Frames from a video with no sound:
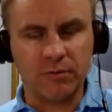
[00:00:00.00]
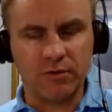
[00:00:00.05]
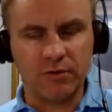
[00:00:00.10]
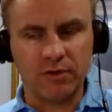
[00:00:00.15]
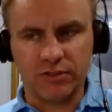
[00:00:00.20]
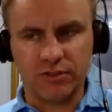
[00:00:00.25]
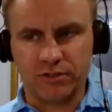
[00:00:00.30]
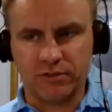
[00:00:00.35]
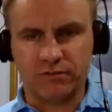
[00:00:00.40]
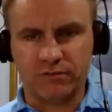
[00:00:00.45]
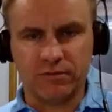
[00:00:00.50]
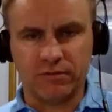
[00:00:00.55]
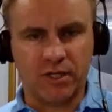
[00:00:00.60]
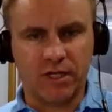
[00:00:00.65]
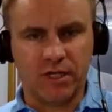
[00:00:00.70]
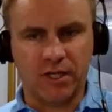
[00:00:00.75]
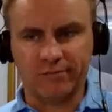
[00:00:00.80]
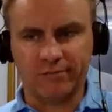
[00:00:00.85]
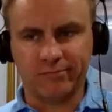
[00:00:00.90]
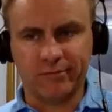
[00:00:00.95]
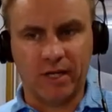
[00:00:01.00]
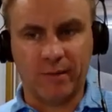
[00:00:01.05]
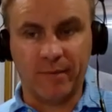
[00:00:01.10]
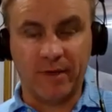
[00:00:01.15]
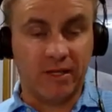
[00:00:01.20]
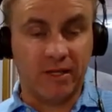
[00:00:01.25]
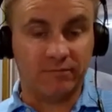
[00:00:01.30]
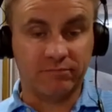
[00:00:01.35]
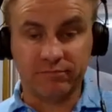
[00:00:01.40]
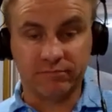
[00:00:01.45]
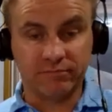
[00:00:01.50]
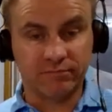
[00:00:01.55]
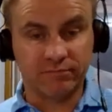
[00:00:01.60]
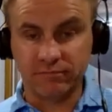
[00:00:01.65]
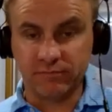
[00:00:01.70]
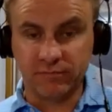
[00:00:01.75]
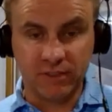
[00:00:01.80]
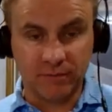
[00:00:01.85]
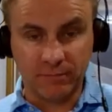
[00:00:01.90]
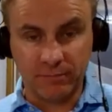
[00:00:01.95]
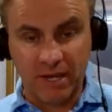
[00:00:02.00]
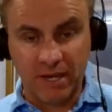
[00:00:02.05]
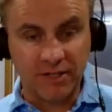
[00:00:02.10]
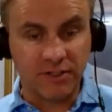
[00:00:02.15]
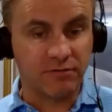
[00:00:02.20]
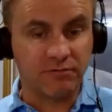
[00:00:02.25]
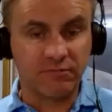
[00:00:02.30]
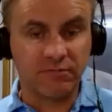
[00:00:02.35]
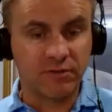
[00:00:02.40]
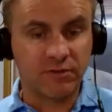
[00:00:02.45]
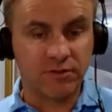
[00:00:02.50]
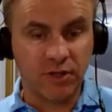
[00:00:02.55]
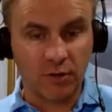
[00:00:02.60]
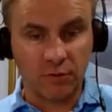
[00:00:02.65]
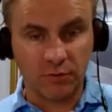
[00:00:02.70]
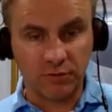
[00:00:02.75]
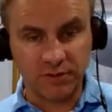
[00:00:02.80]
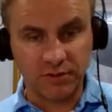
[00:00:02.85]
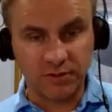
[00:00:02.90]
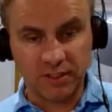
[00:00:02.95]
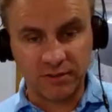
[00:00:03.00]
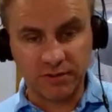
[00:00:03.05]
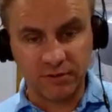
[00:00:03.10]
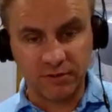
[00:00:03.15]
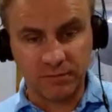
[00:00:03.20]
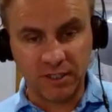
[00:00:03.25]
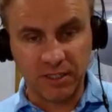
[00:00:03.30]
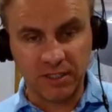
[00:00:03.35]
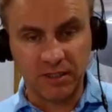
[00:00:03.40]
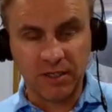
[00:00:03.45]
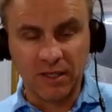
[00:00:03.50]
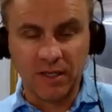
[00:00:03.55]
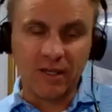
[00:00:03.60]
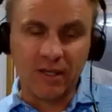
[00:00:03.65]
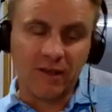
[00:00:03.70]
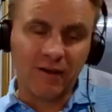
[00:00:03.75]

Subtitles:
It was, it made total sense to me.